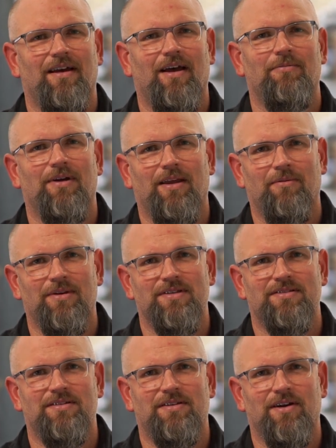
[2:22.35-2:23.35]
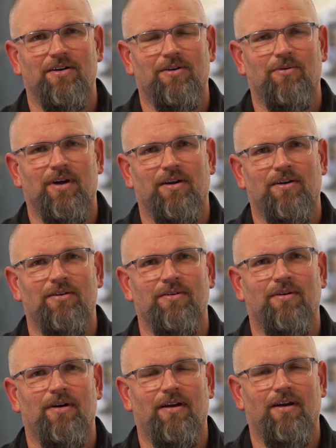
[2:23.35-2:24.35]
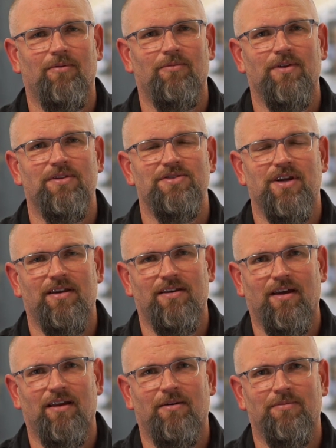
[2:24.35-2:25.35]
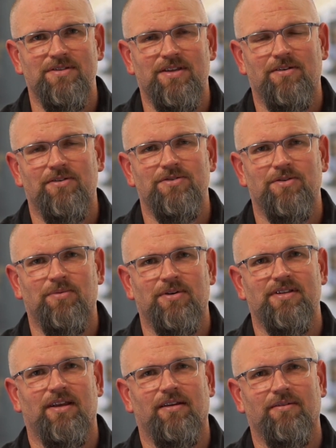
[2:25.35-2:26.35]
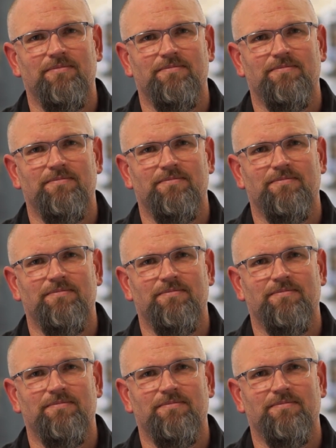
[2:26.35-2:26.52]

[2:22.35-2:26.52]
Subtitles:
My name is Derek Winger. I'm with Dunn. I'm a senior superintendent.